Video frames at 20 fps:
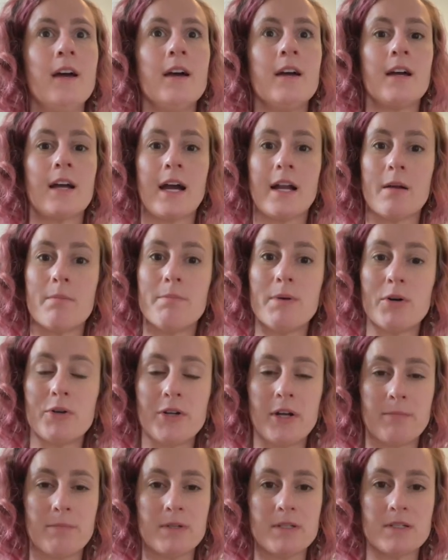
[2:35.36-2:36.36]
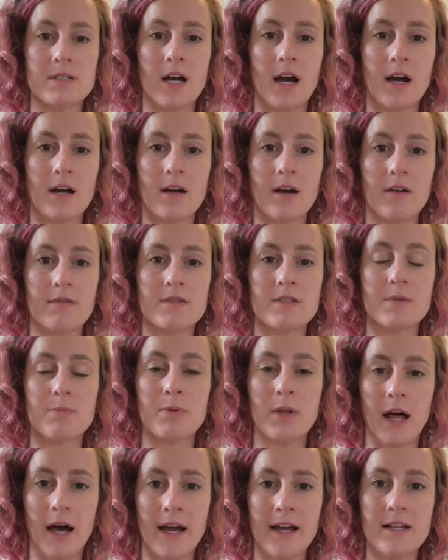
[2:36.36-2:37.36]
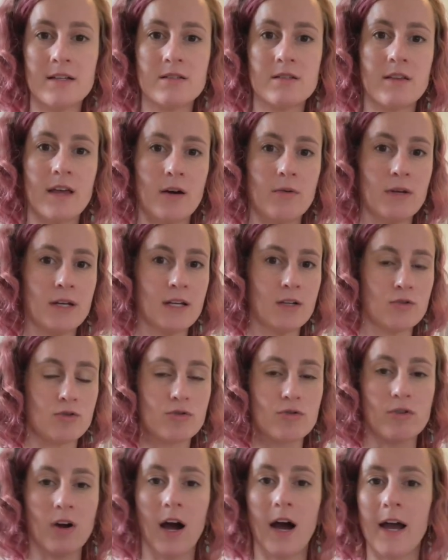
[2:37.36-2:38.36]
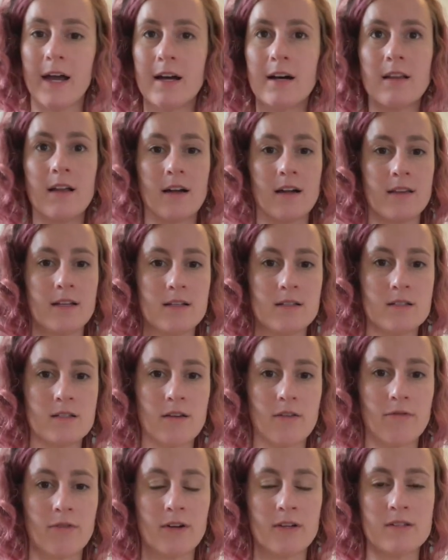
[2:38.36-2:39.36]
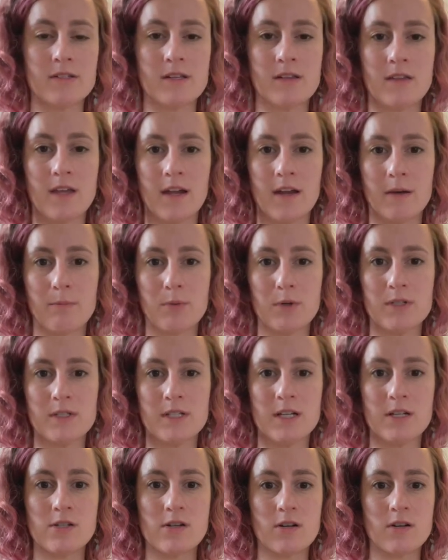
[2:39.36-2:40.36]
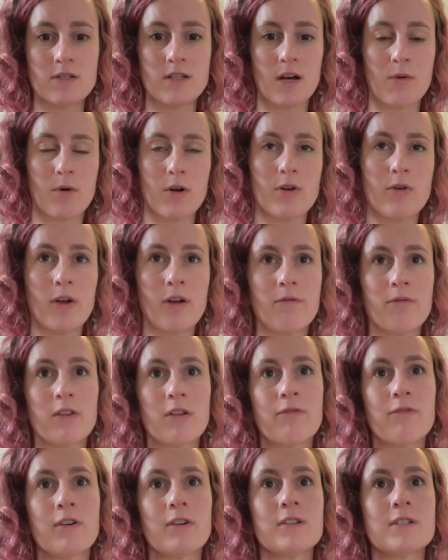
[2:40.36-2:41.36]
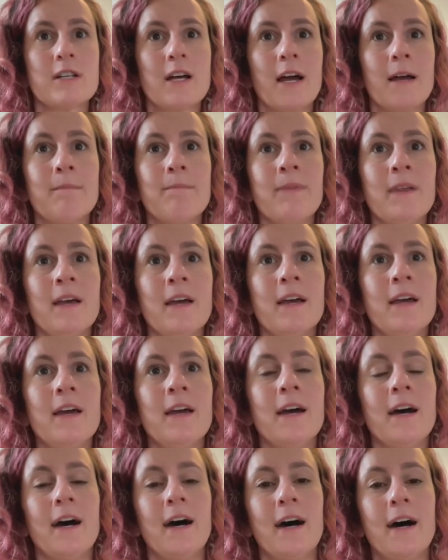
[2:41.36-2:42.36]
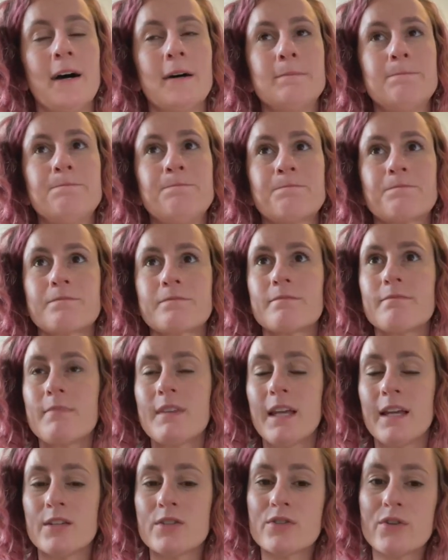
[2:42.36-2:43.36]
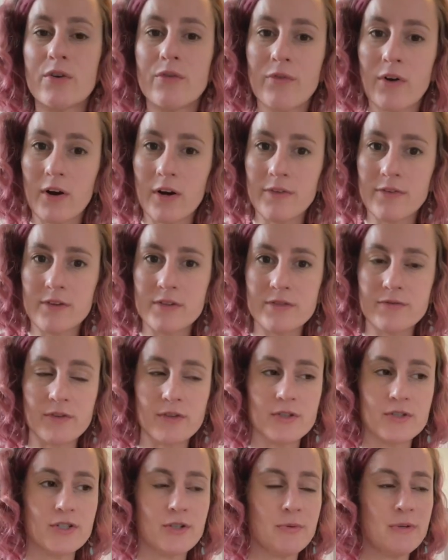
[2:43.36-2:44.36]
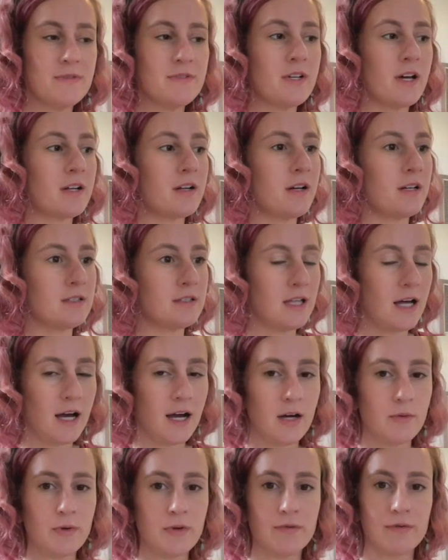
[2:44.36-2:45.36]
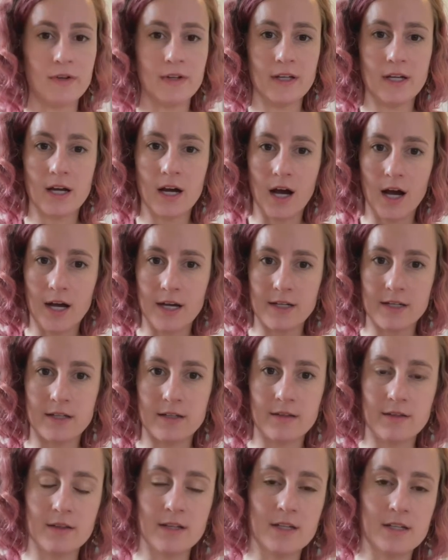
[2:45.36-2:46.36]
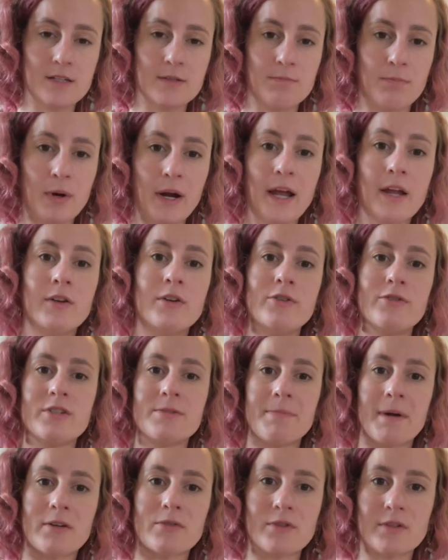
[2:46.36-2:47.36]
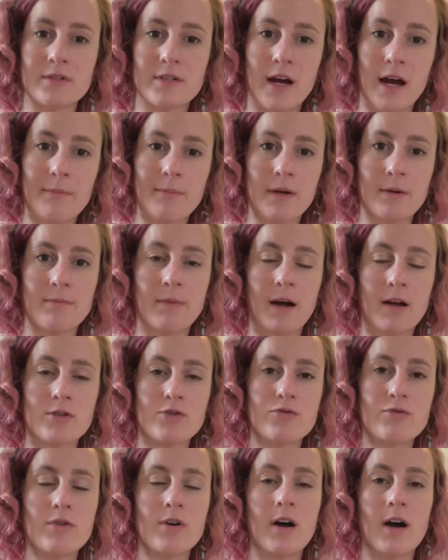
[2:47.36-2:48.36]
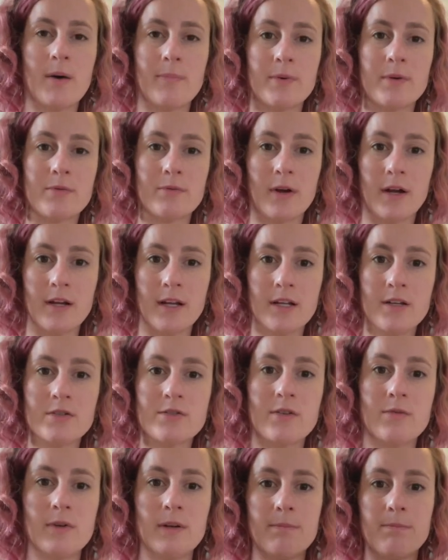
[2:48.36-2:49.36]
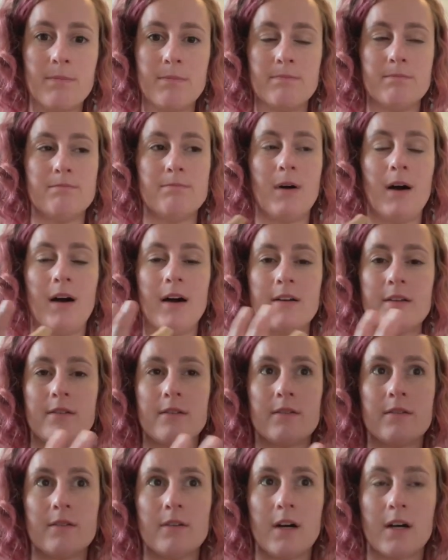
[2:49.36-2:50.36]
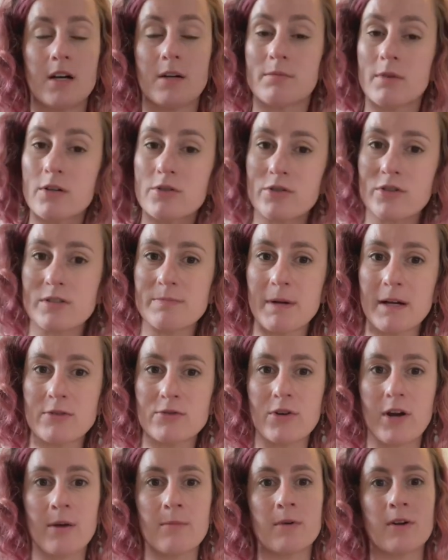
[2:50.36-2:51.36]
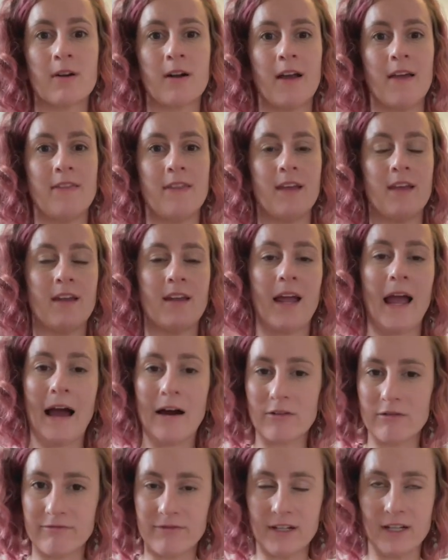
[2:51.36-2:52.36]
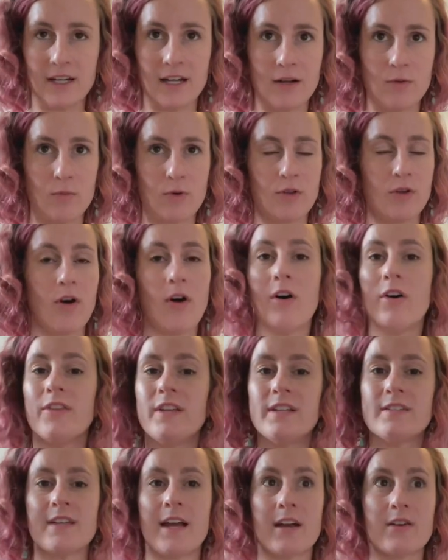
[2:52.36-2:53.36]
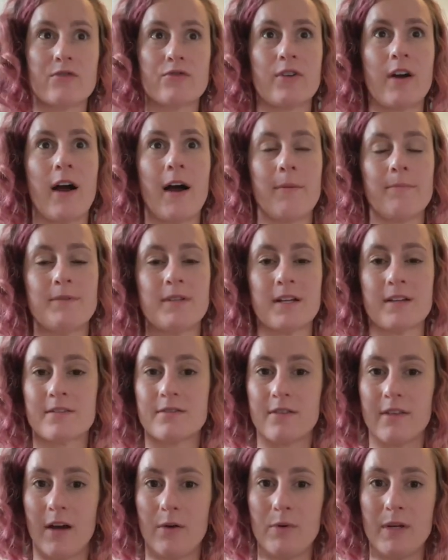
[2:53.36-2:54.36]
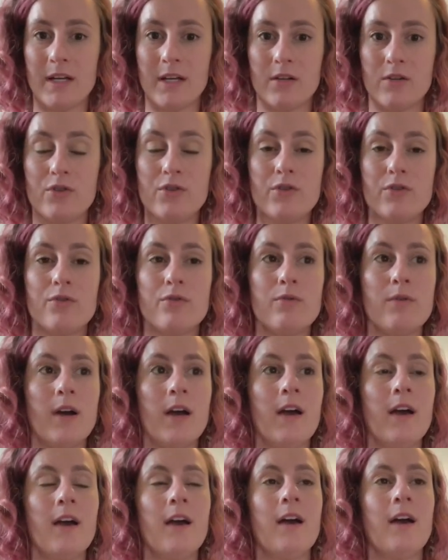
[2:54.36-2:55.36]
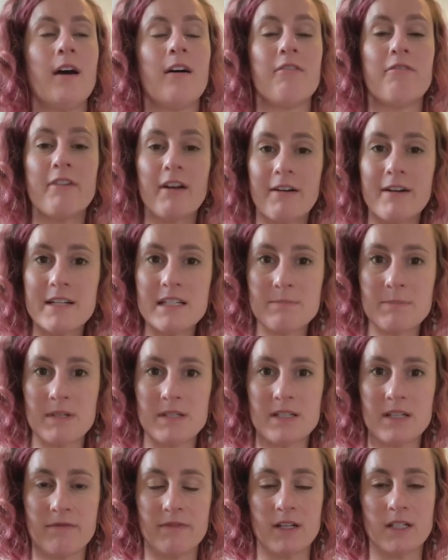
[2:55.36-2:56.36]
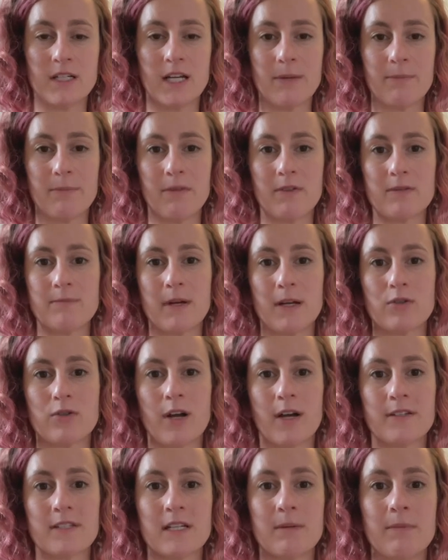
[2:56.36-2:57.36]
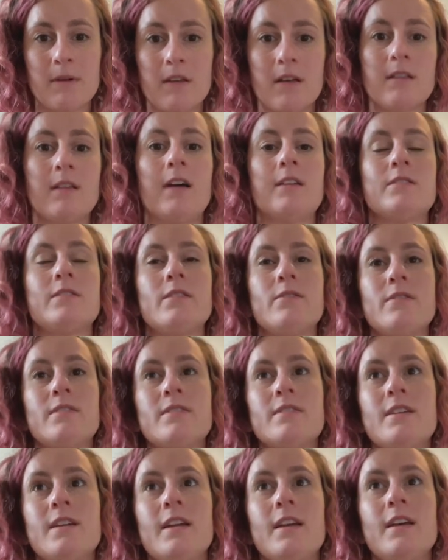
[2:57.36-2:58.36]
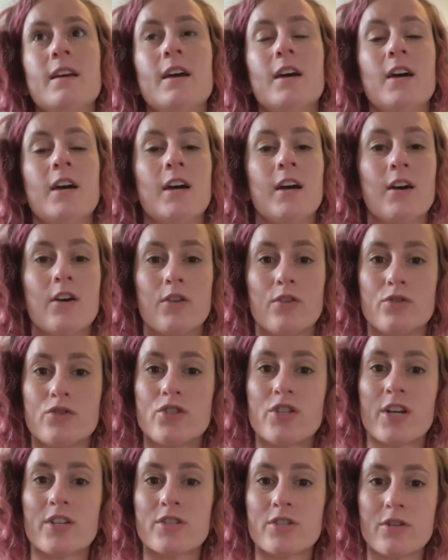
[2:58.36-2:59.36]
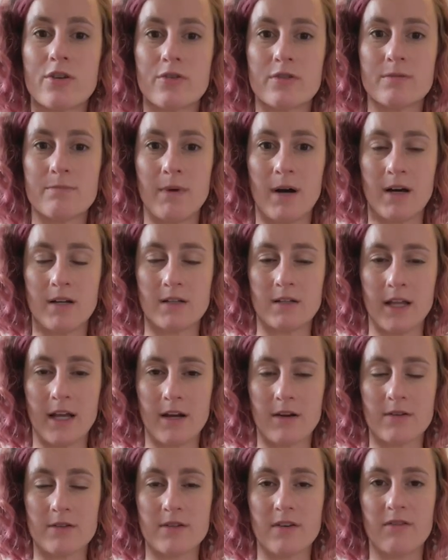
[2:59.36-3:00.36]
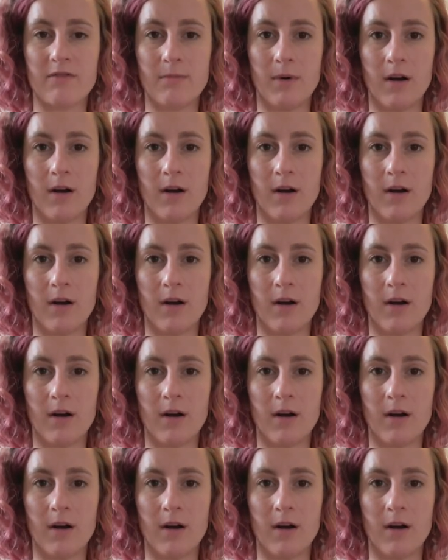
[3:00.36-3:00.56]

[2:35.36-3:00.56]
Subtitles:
kind of build up a stock of supplies so that we can try a lot of these different synthetic procedures that we're doing for the first time. And so far in this first year, we've done a lot. We've really got this brand new spectroscopic module up and running. So we bought a commercial spectrometer and then outfitted it with all these extra optics so that we can do a very specific type of spectroscopy that lets you see just those monolayers of